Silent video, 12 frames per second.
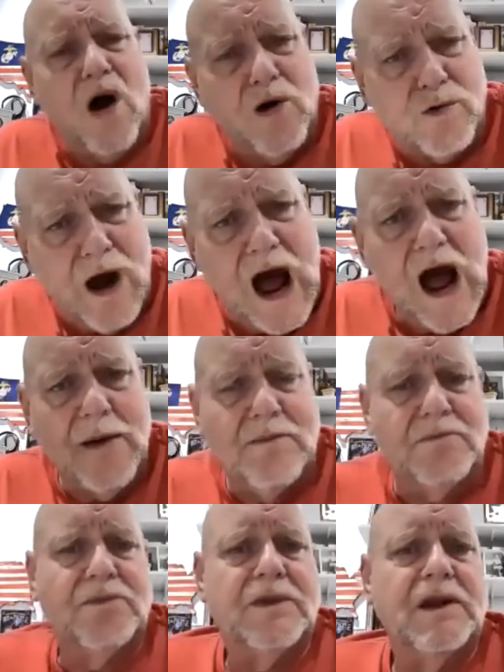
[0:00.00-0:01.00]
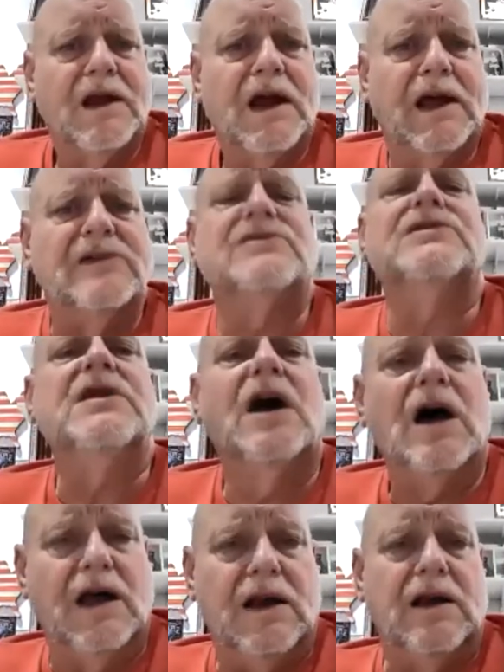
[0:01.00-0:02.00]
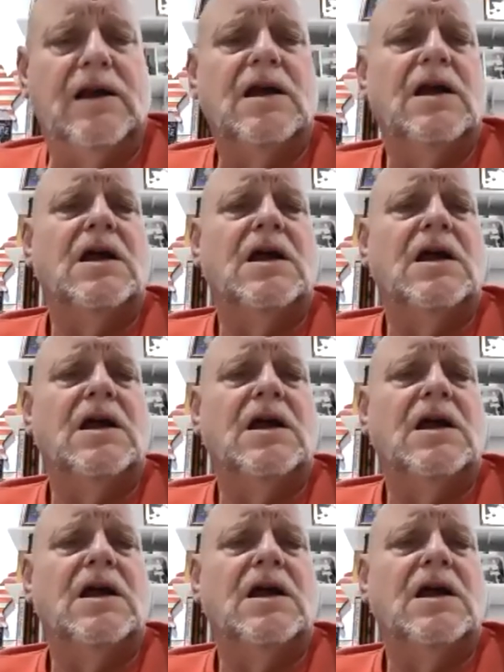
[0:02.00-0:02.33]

Haram has done